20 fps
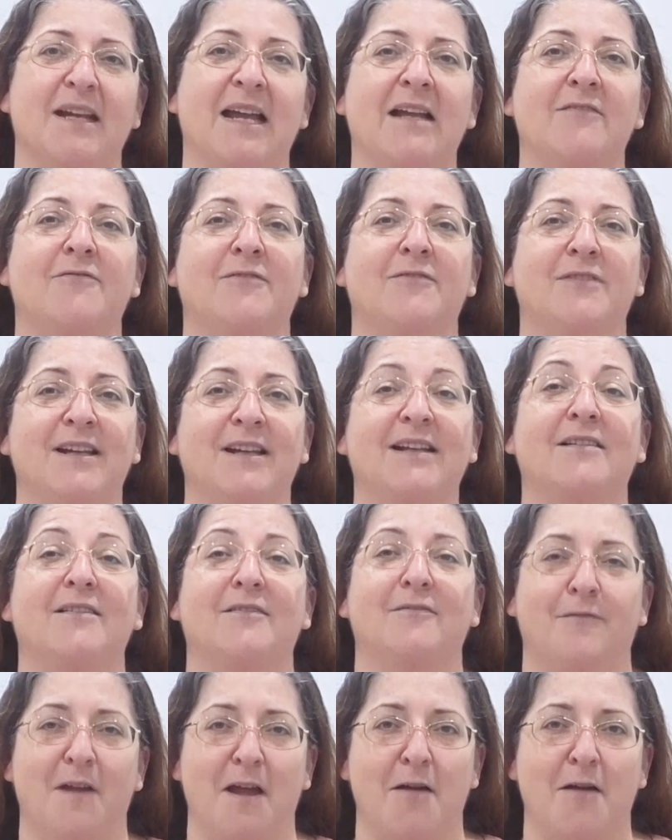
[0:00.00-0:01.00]
can feel
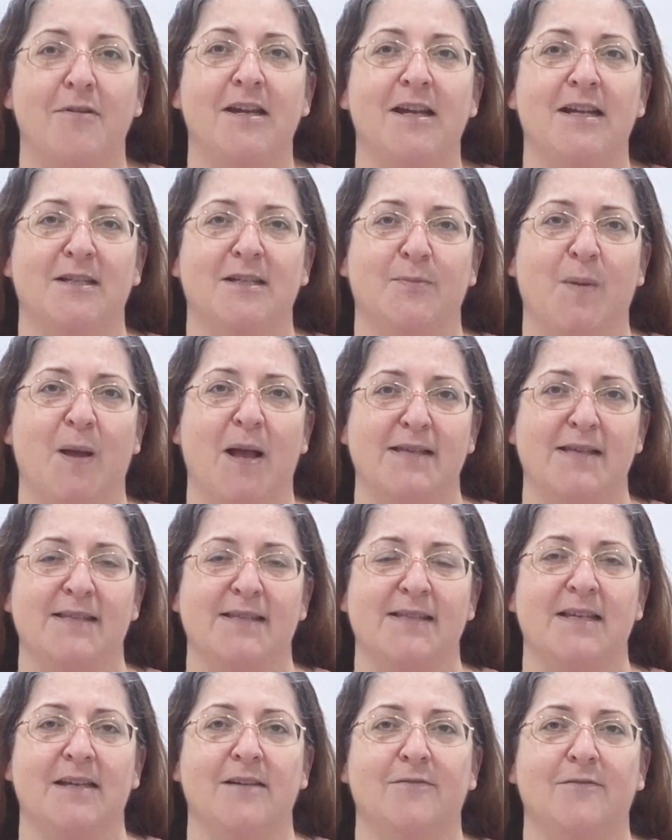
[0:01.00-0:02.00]
very
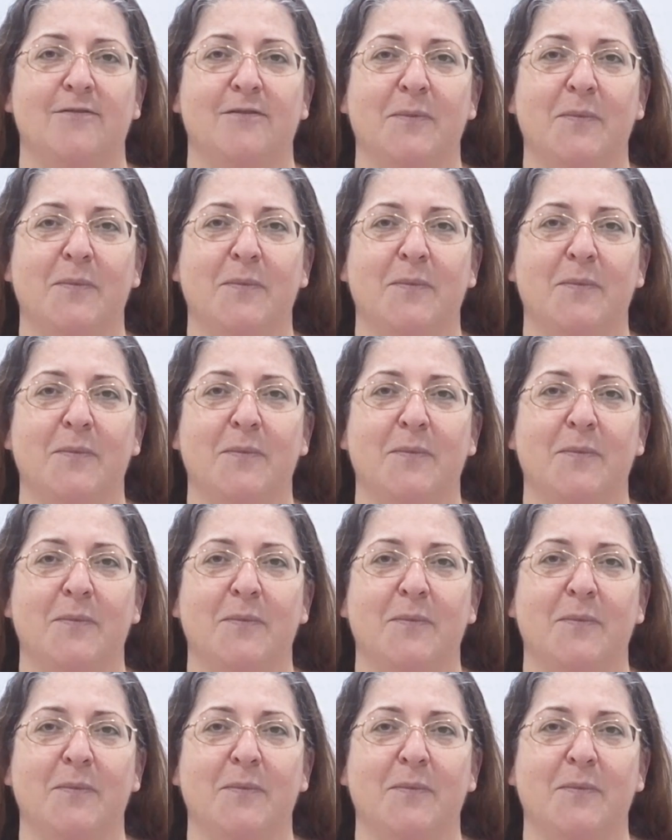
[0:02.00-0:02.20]
expensive.